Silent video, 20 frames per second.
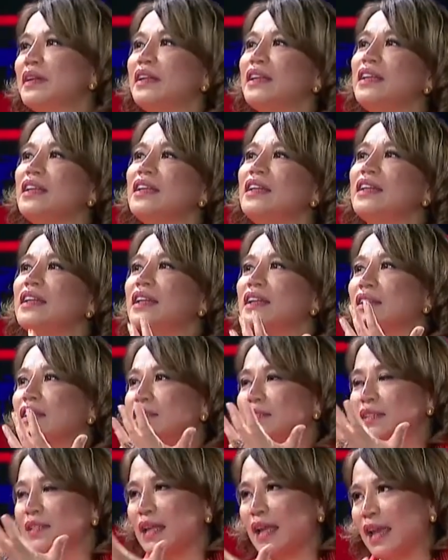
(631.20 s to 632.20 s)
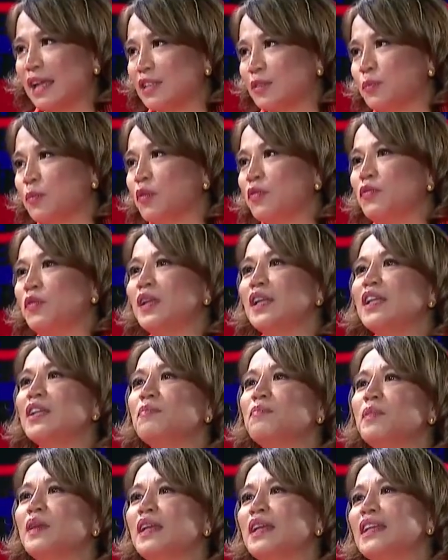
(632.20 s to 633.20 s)
Marine and there's Expo so you, Philippines.
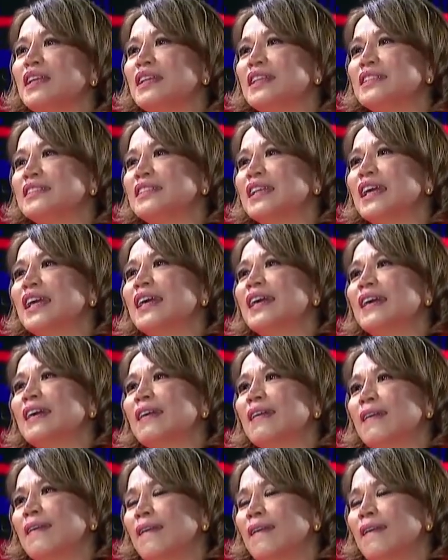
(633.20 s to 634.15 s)
you think that the tide is